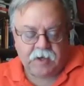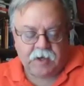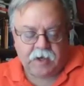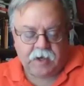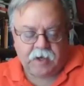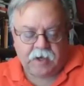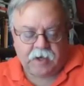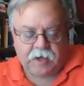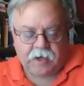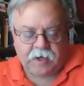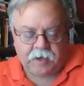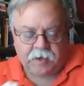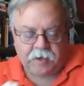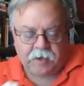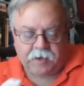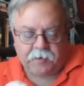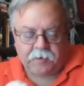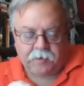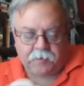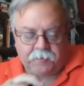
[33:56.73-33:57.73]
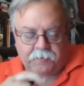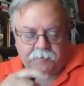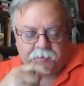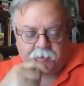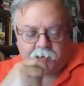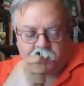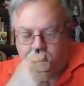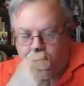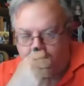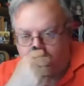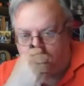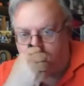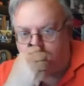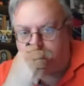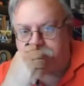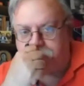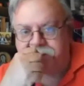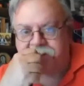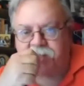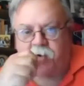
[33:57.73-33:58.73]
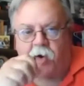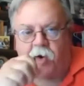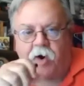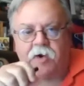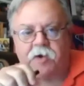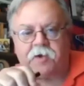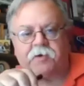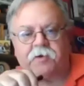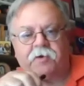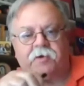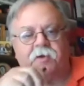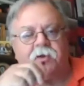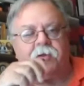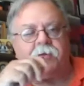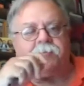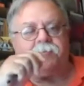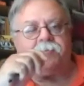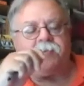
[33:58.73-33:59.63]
Uh, a recent article